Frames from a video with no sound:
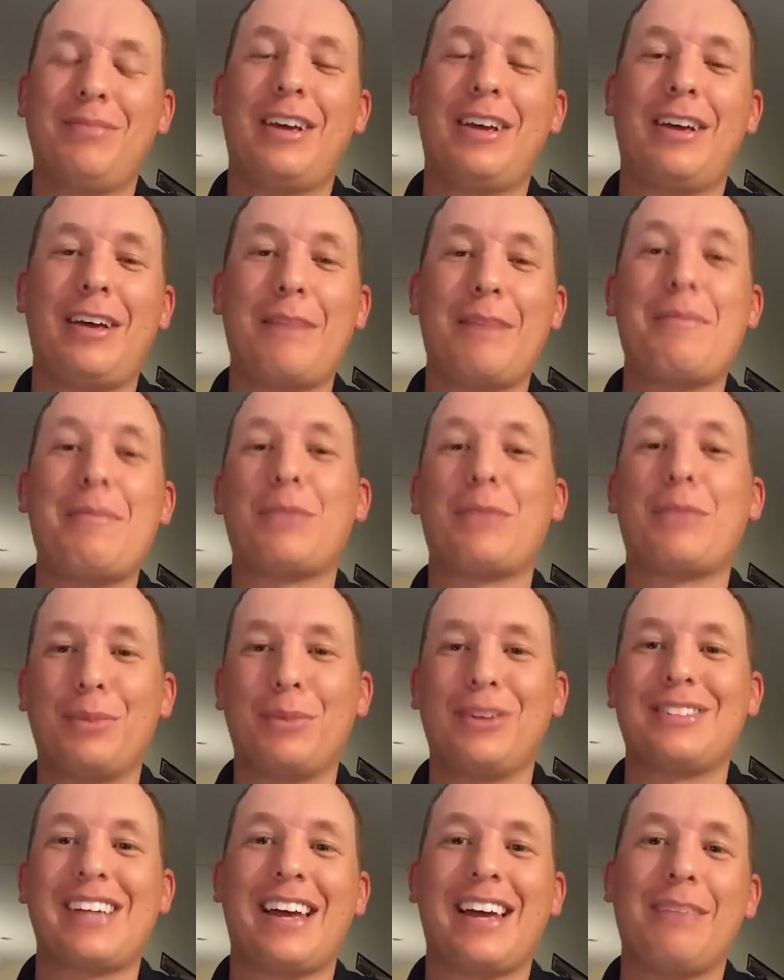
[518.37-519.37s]
a
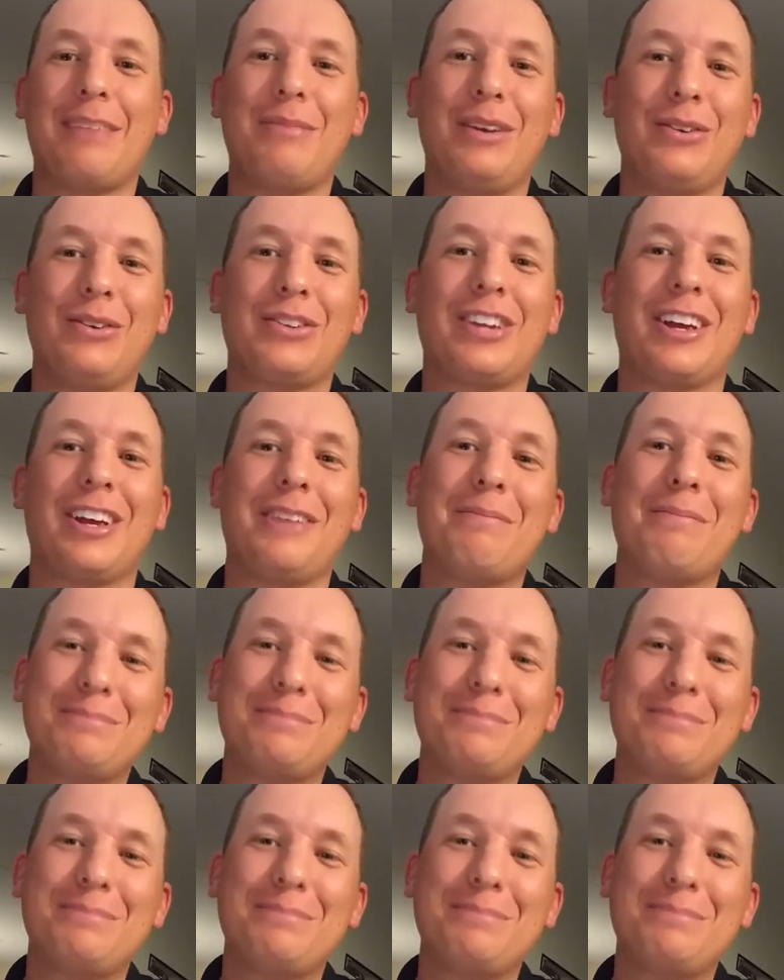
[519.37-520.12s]
memorable time. It was good.